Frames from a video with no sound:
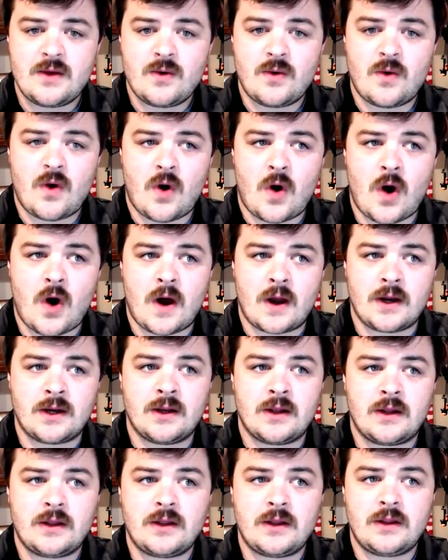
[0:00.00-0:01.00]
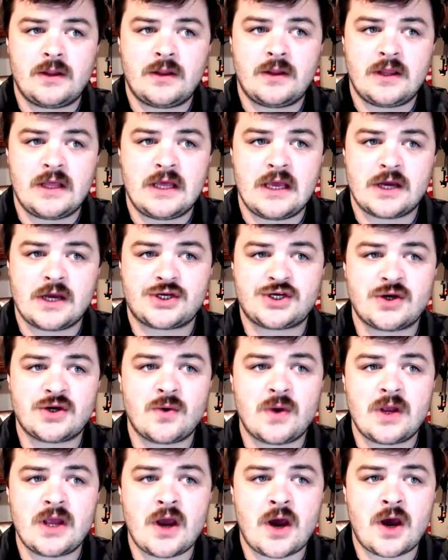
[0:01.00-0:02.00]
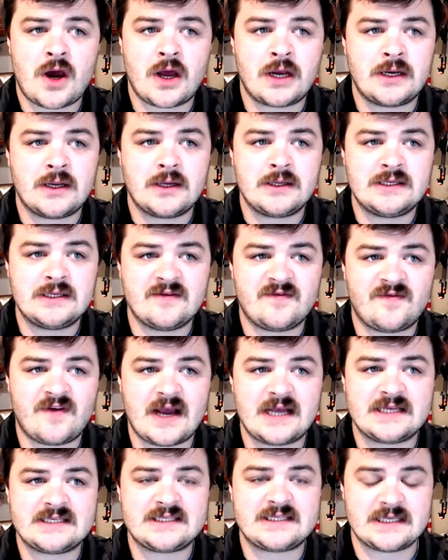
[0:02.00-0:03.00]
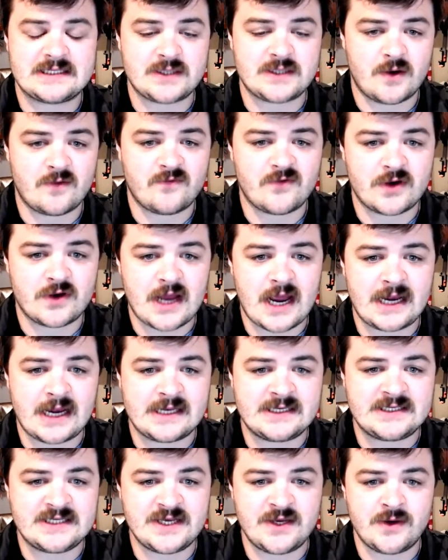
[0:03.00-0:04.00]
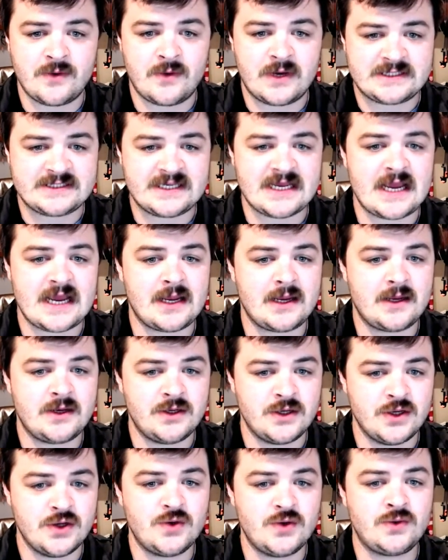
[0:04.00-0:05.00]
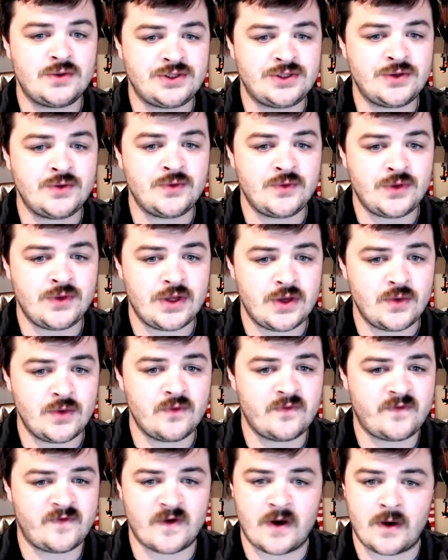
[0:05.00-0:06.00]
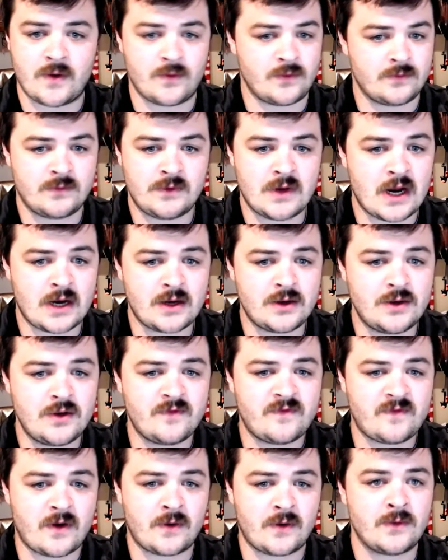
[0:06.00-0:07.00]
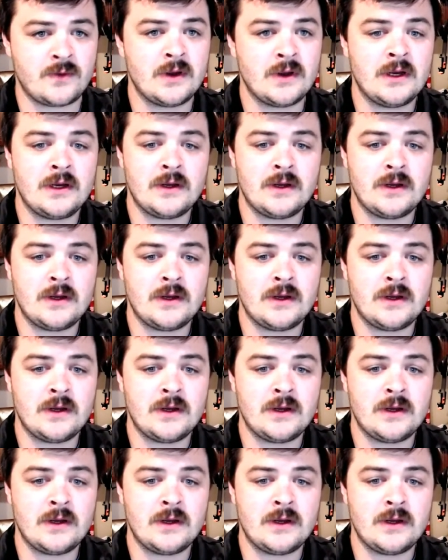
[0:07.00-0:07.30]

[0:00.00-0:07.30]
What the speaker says: on the Assurion device that's overnighted to you, it's a new to you phone, not a new phone.